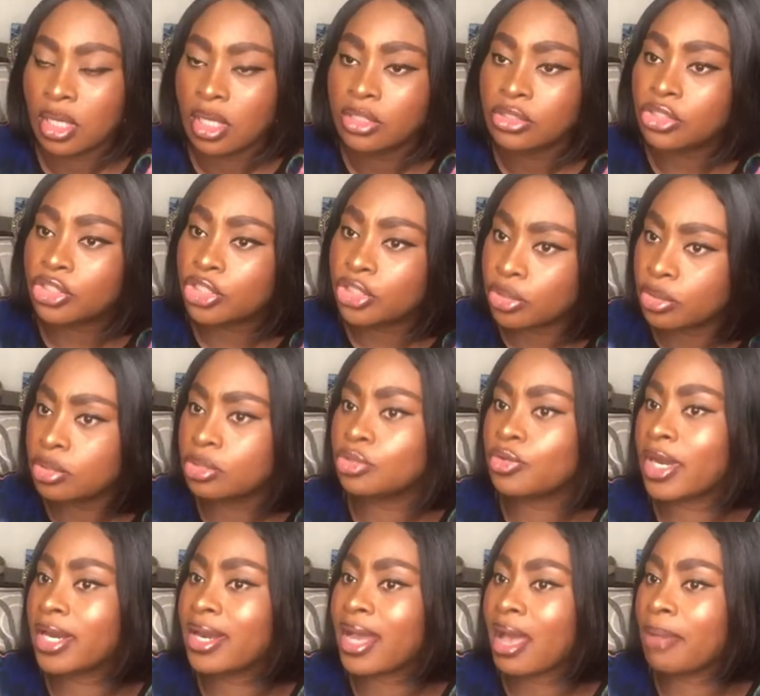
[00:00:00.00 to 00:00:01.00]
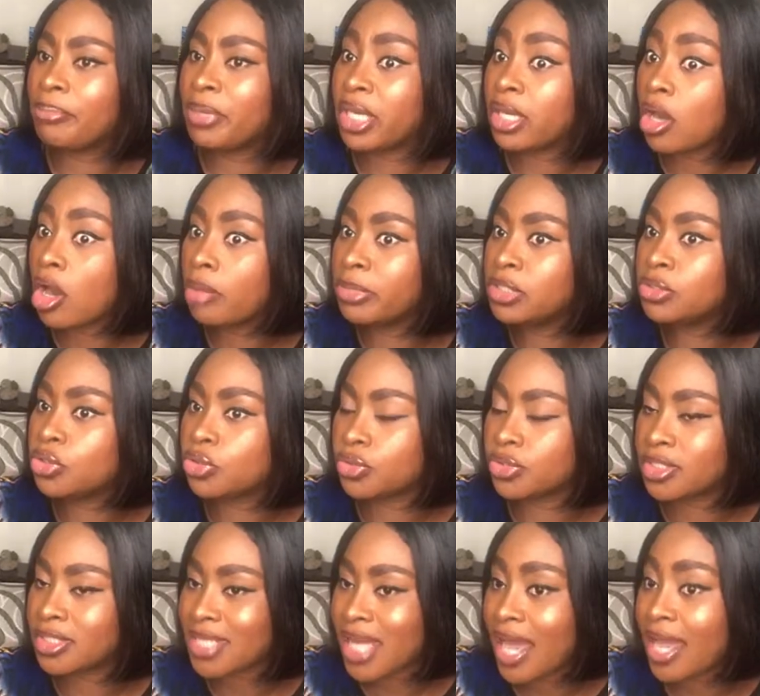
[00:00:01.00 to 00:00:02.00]
Children are becoming
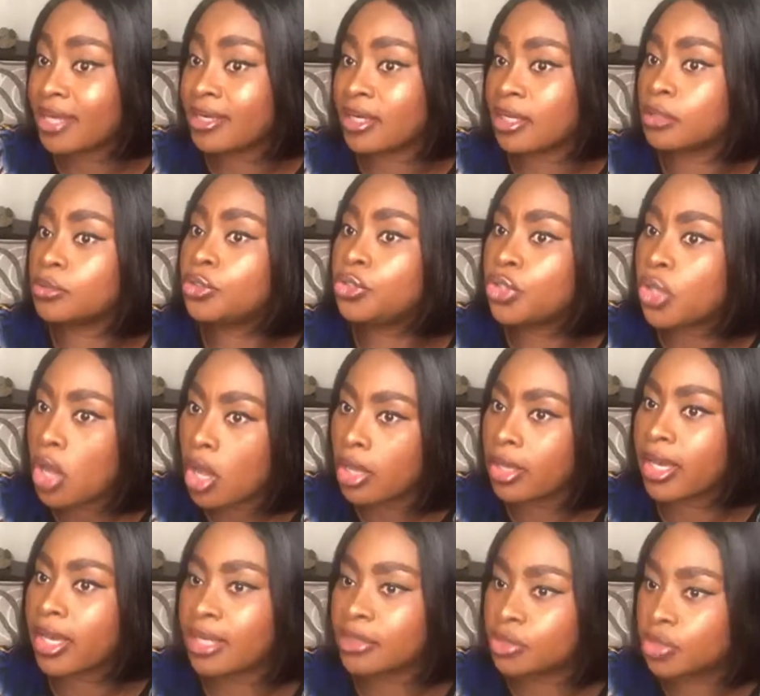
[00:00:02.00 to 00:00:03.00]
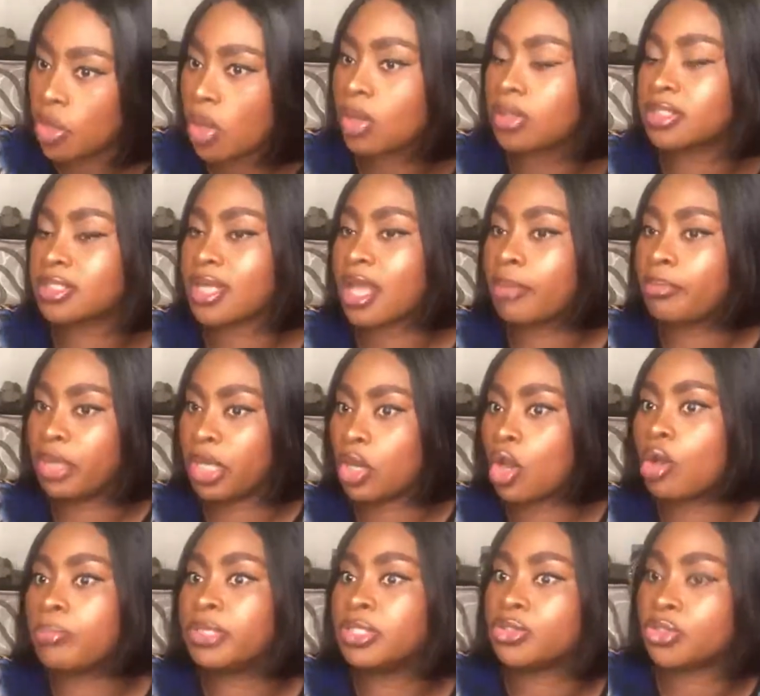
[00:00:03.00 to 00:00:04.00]
suicidal. Young adults are
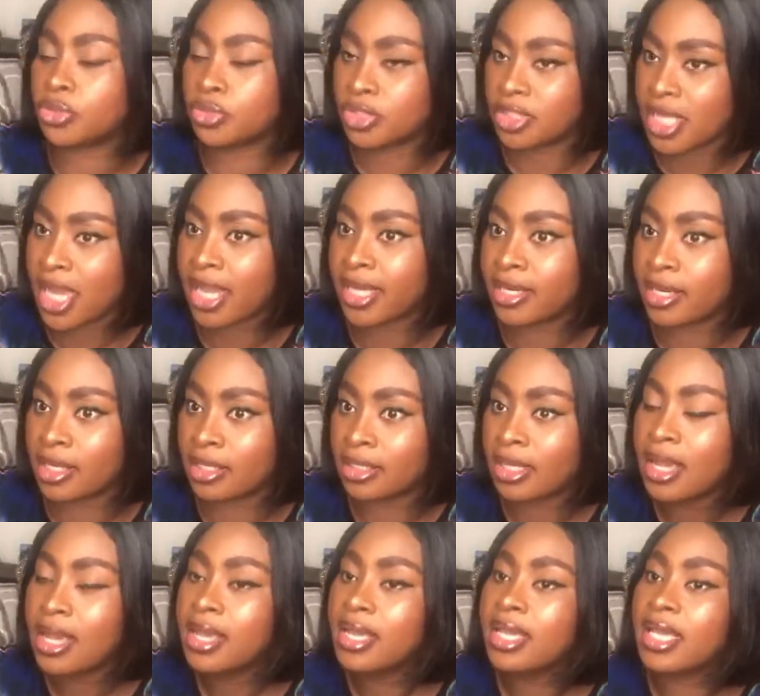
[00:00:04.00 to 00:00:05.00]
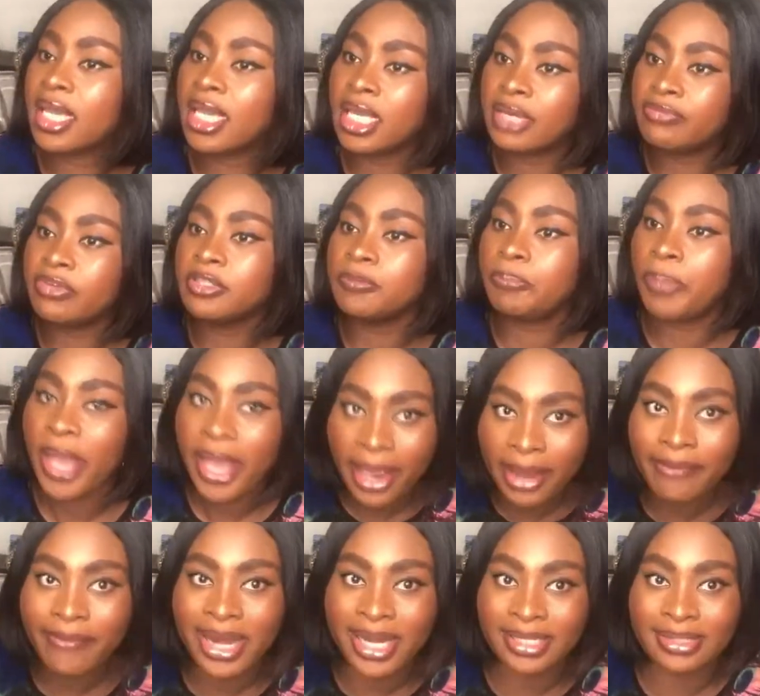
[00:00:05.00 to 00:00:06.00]
becoming suicidal. Even
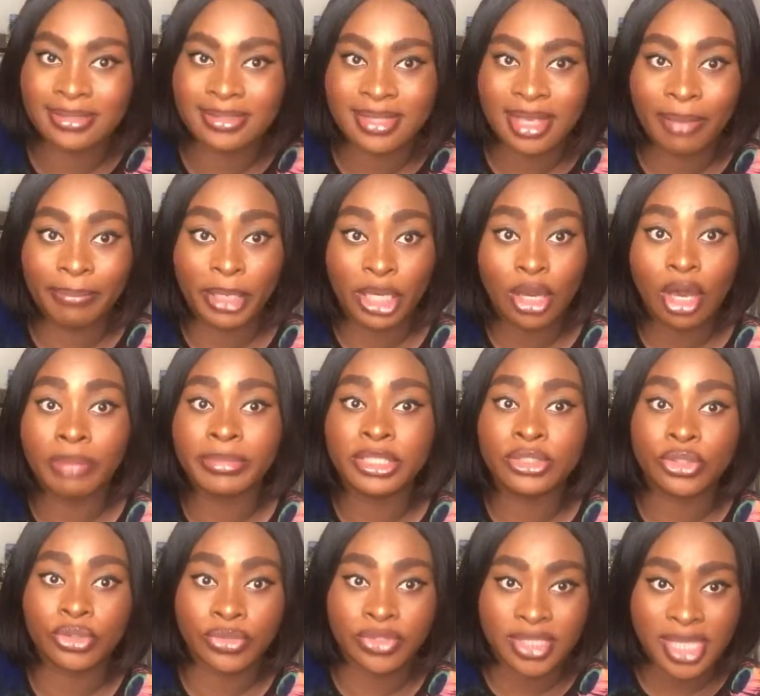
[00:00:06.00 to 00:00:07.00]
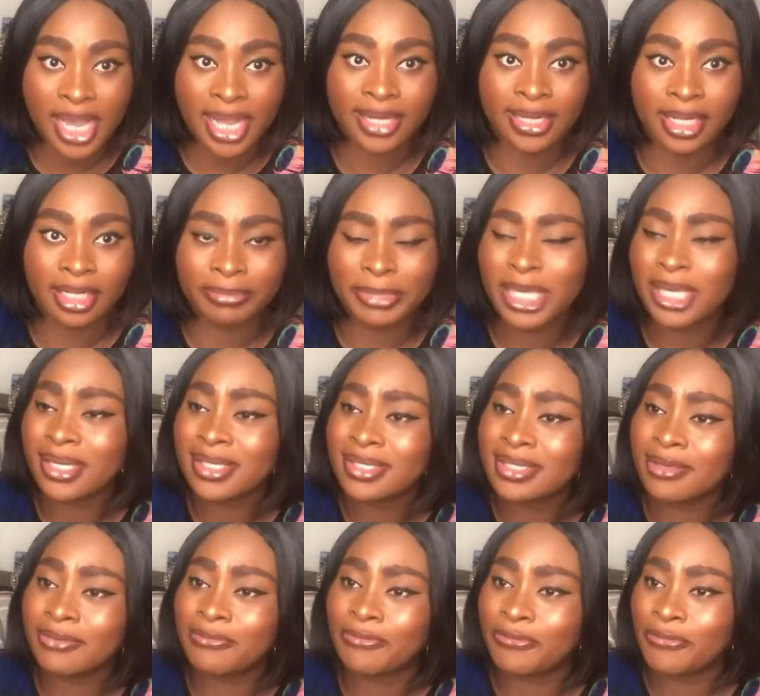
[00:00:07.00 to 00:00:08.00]
parents are becoming suicidal because they
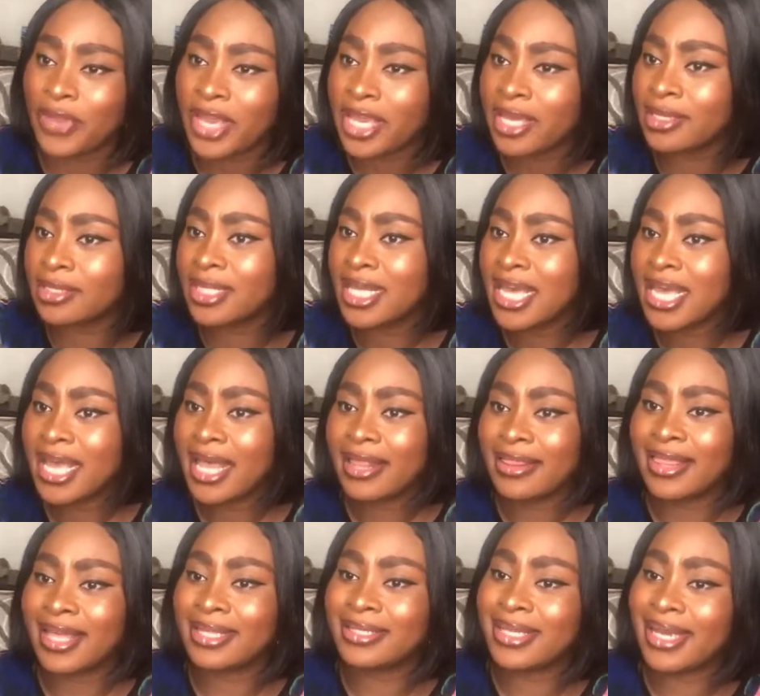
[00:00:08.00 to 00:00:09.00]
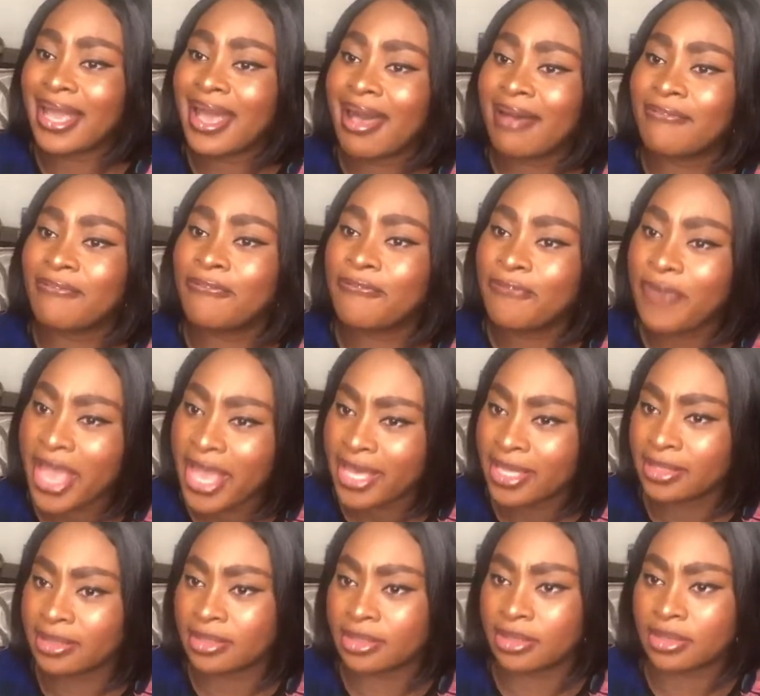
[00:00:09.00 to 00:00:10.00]
feel that they have
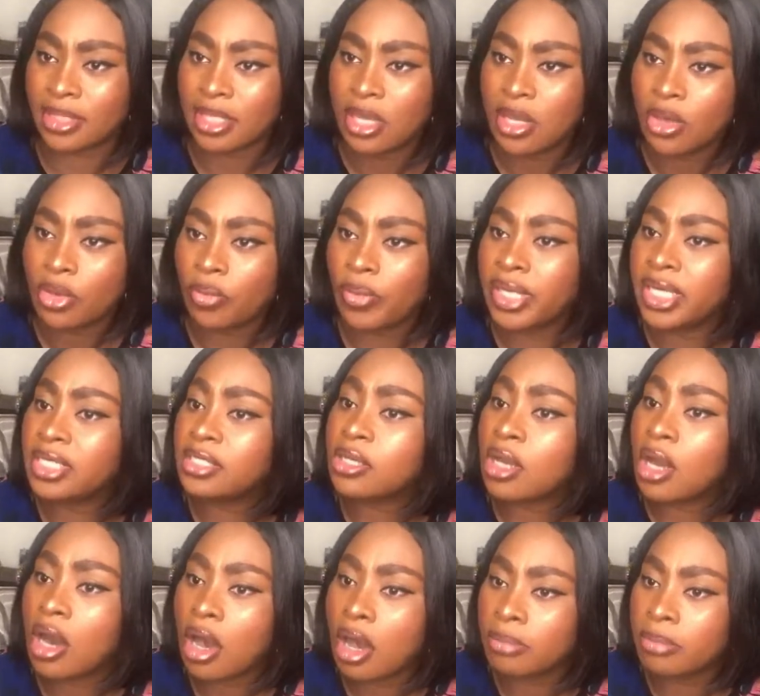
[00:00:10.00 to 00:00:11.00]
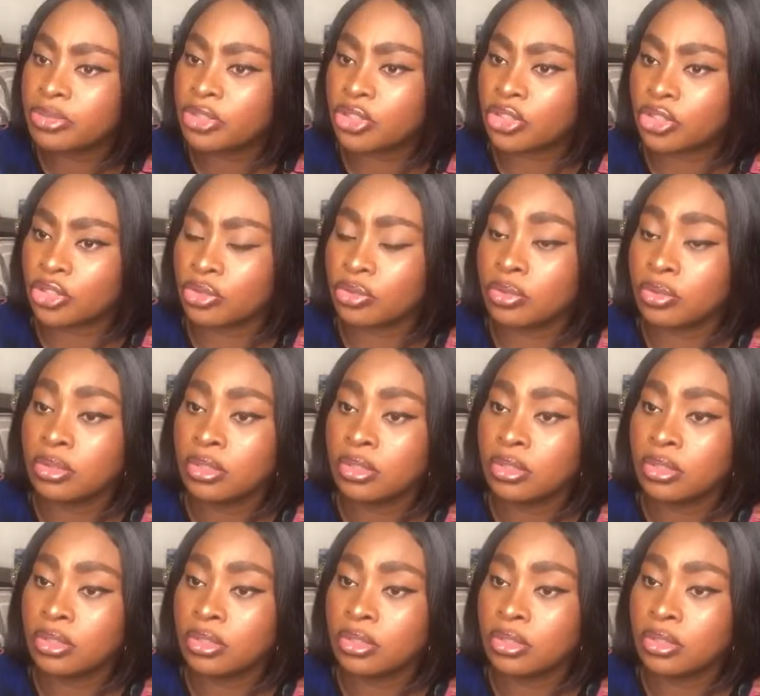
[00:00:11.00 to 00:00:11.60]
failed when it comes to